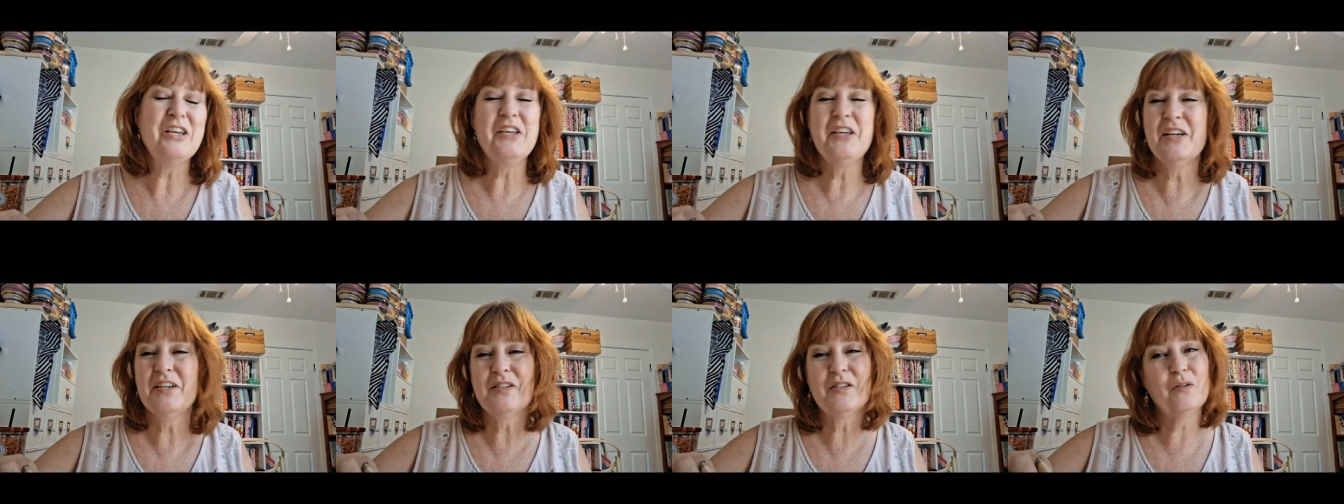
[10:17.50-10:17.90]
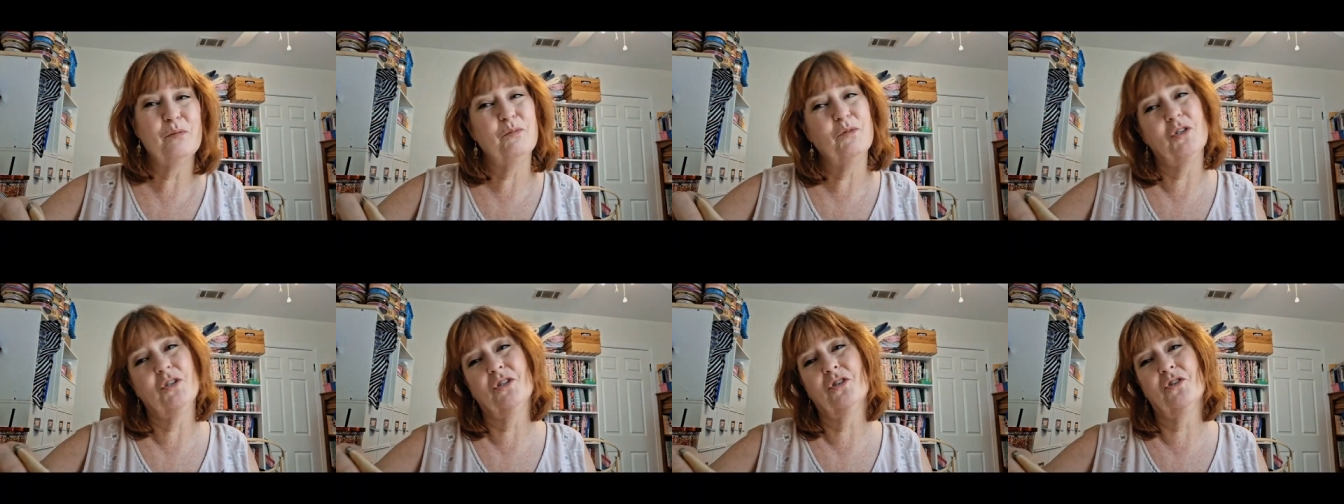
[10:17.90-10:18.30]
Yes,
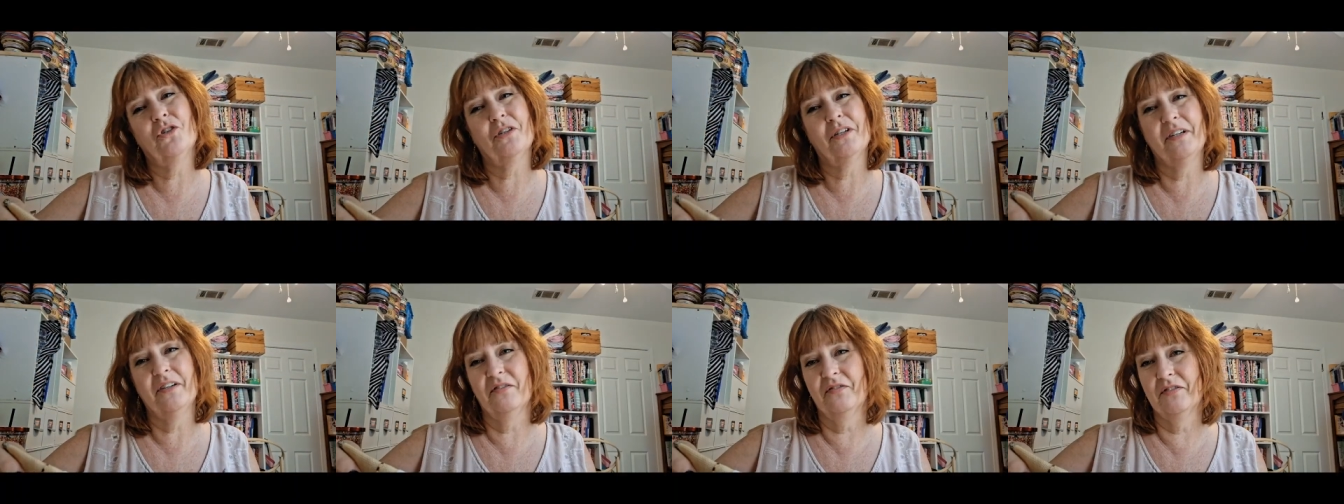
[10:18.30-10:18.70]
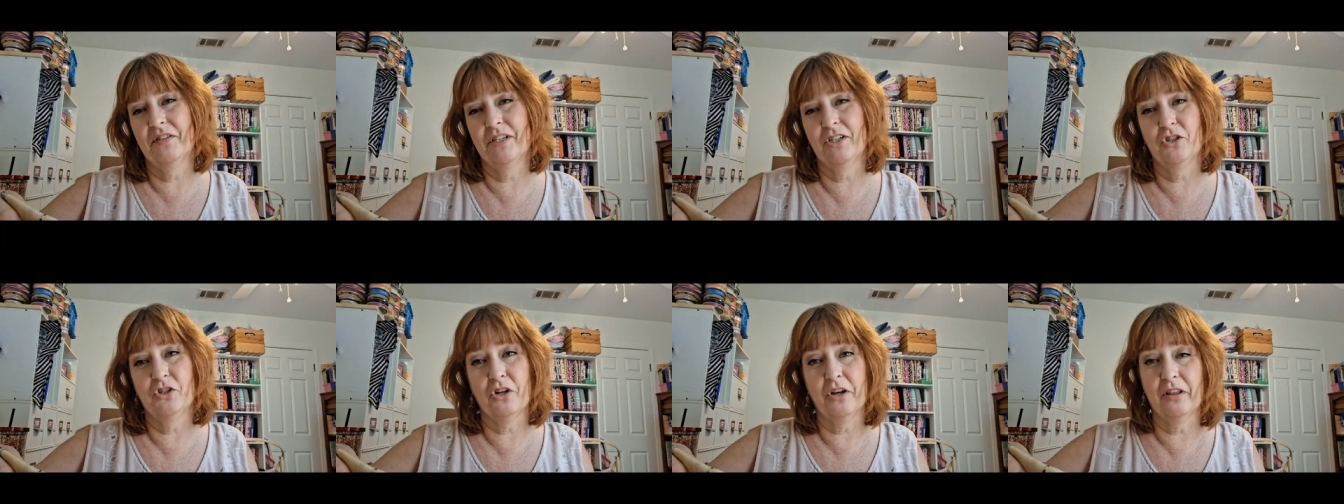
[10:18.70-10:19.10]
I'm still trying to
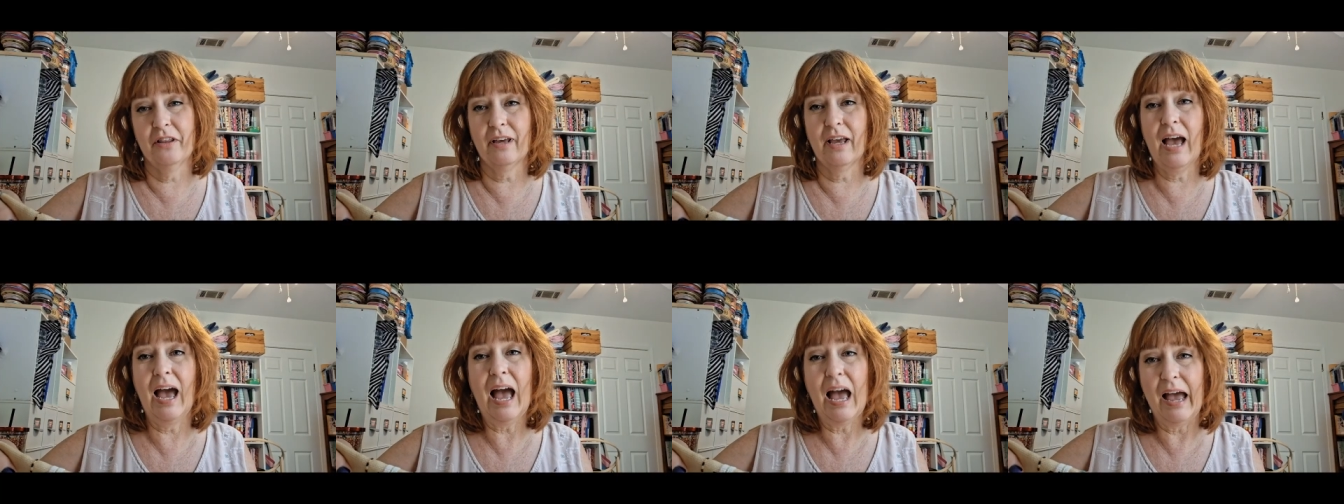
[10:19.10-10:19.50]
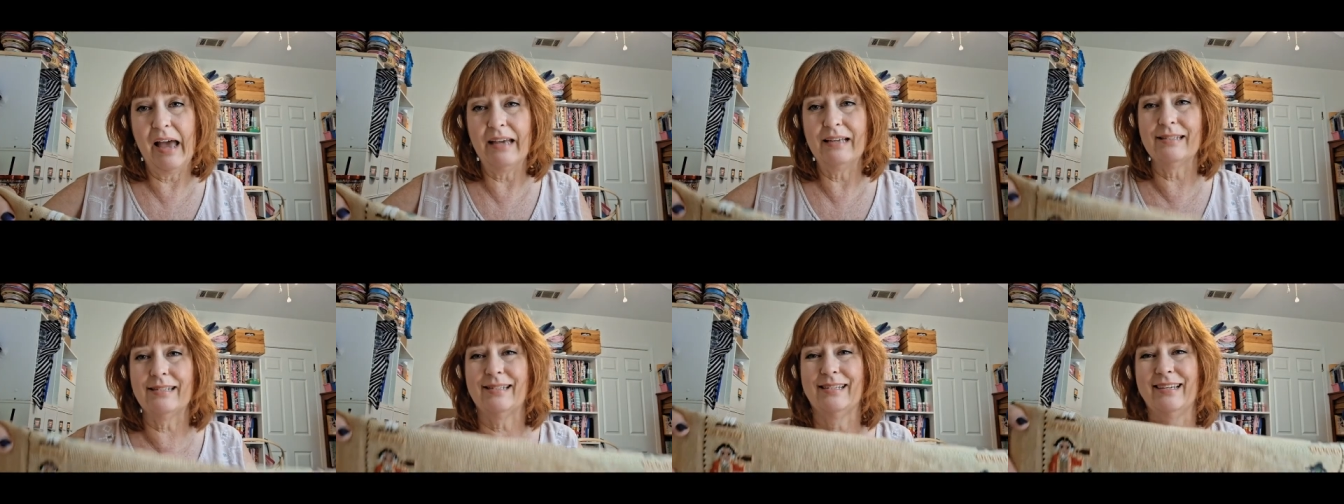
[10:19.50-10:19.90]
finish all the
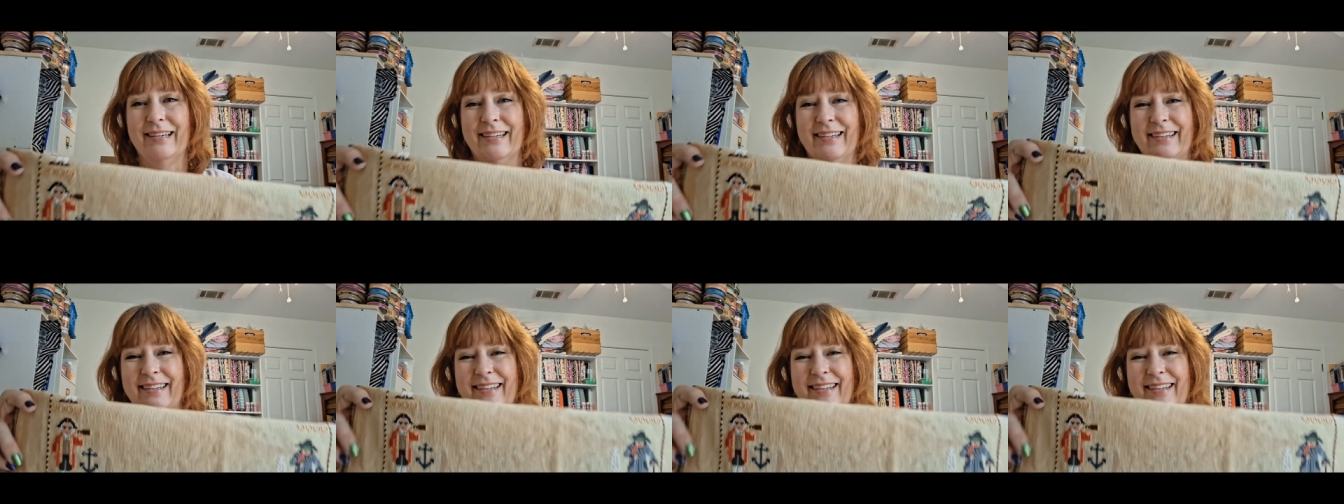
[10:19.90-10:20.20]
guys.